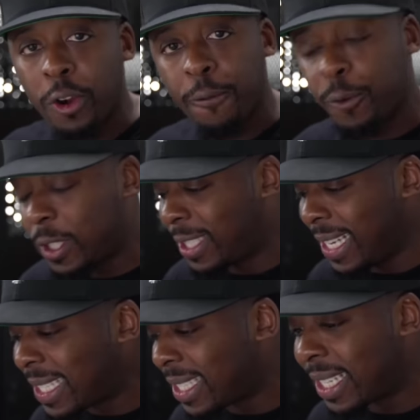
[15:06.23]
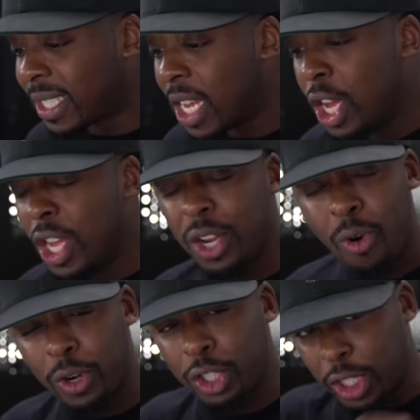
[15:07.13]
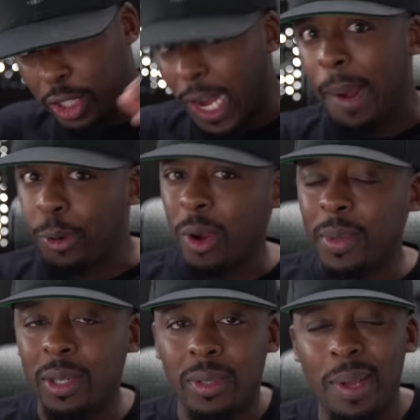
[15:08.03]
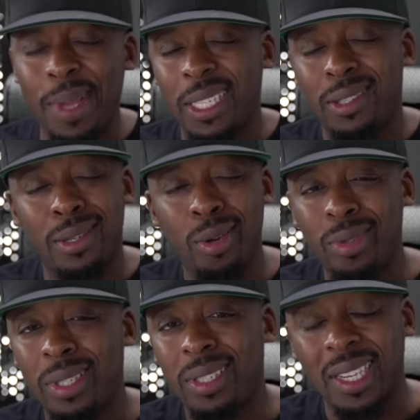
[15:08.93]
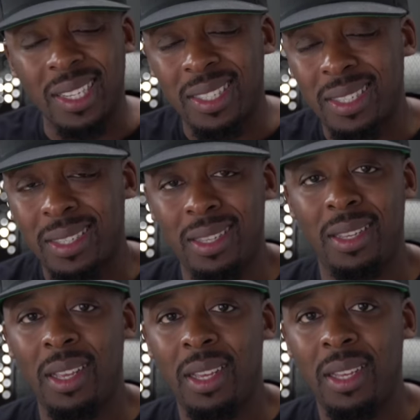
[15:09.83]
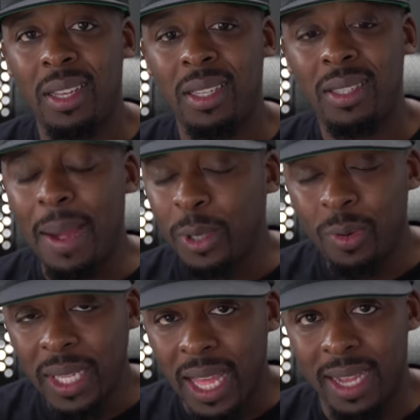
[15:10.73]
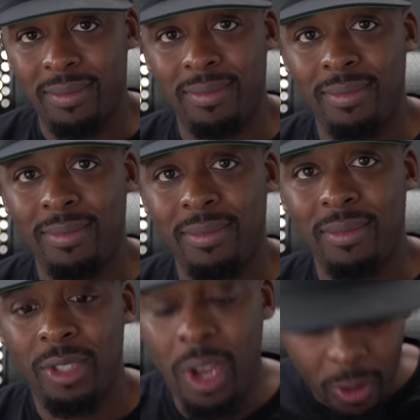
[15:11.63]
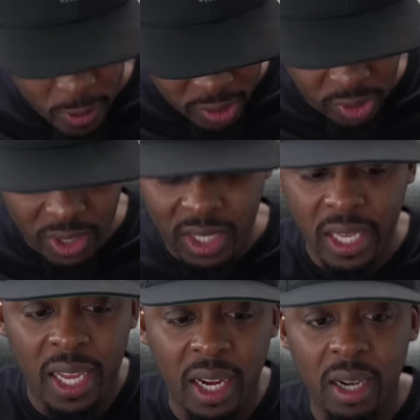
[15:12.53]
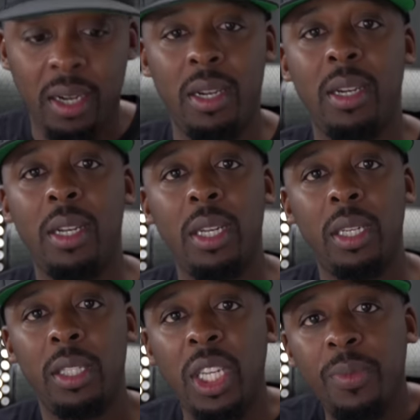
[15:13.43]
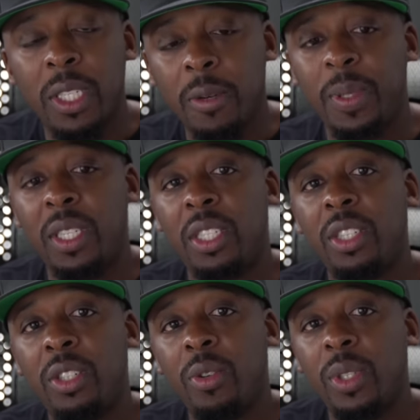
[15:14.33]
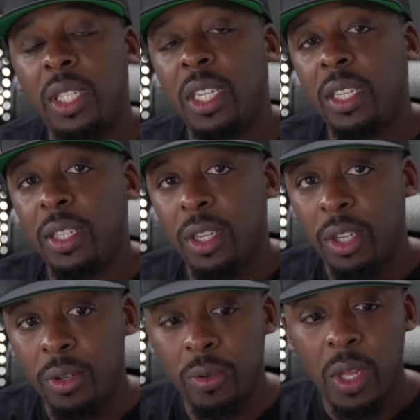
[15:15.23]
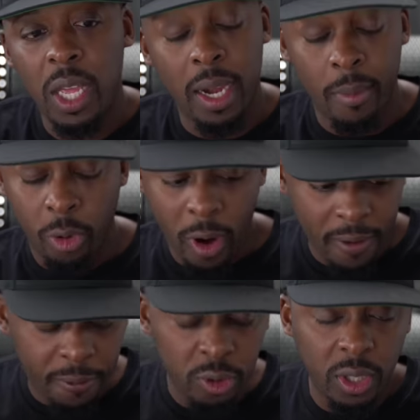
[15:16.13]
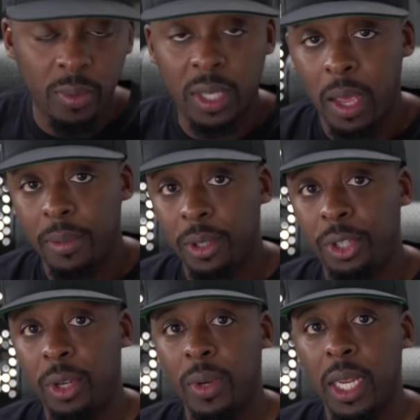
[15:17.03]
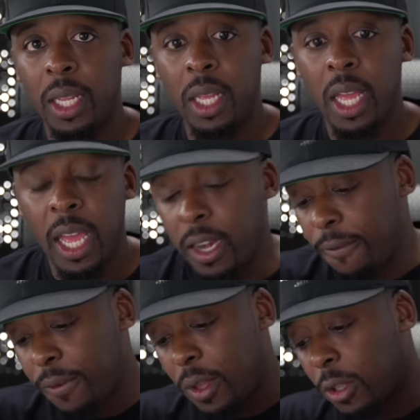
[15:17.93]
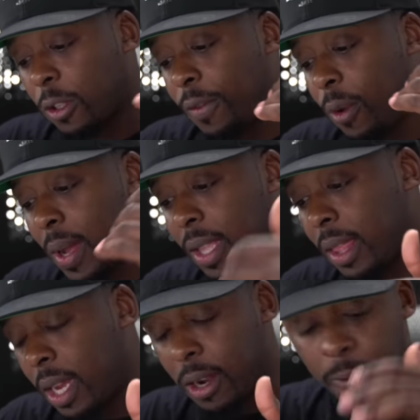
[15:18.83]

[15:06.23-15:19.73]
harder for citizens in order to stop criminals. That makes no sense. Stop doing that. So, as you can see here, she was in a position to do what she needed to do, and I'm grateful she was able to do it. And then for those of you out